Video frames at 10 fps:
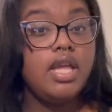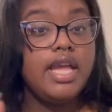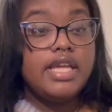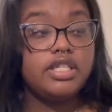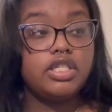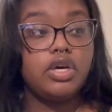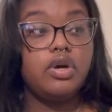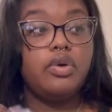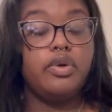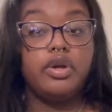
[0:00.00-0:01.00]
And
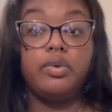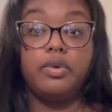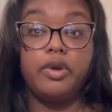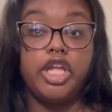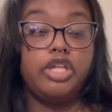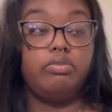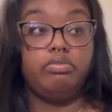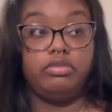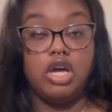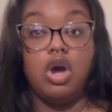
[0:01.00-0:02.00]
so
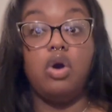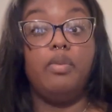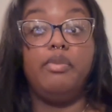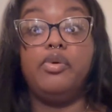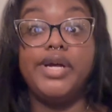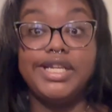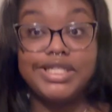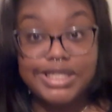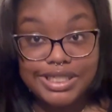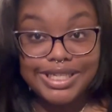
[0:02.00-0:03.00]
the whole
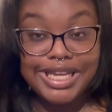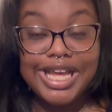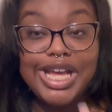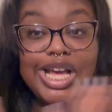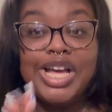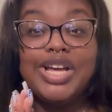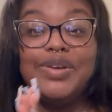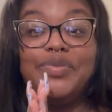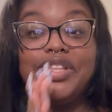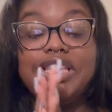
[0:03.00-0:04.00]
point
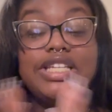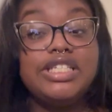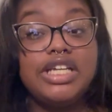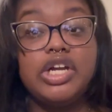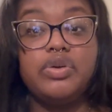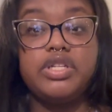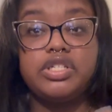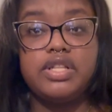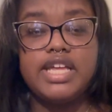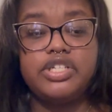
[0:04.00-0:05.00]
of this channel is
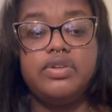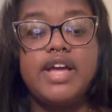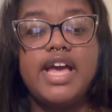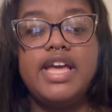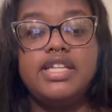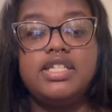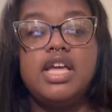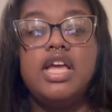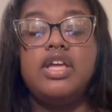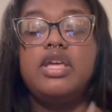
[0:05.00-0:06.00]
so that you guys
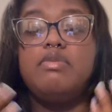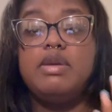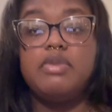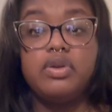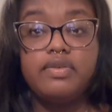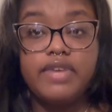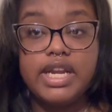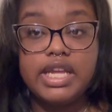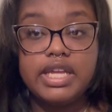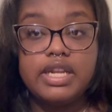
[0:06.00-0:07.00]
can be
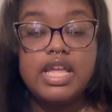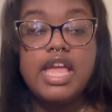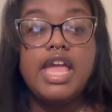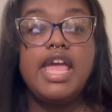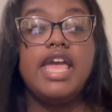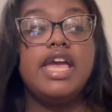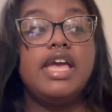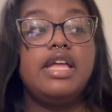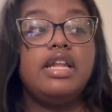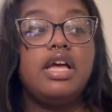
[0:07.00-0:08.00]
motivated.
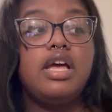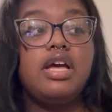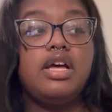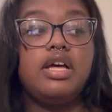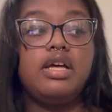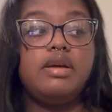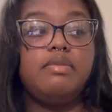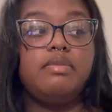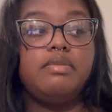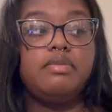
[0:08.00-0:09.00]
And
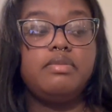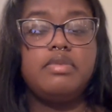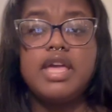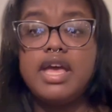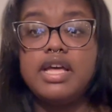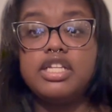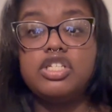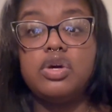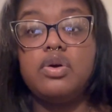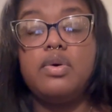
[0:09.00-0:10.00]
yeah,
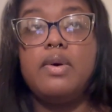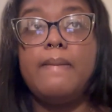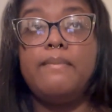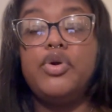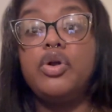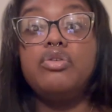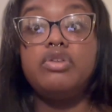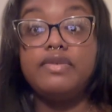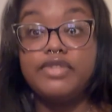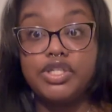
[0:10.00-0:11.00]
so moral
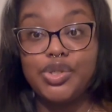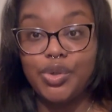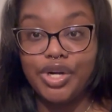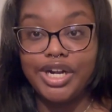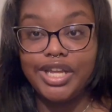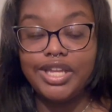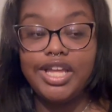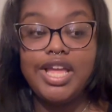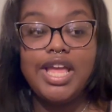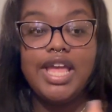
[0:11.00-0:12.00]
of the story
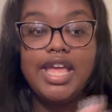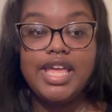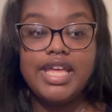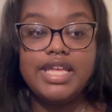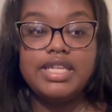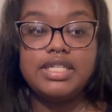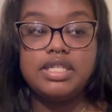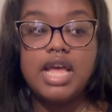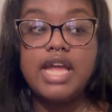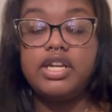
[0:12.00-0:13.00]
is,
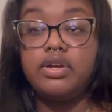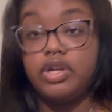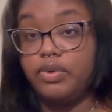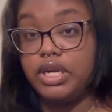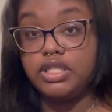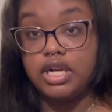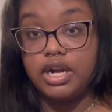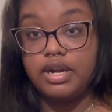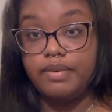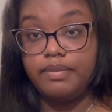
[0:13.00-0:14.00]
I don't know where to start.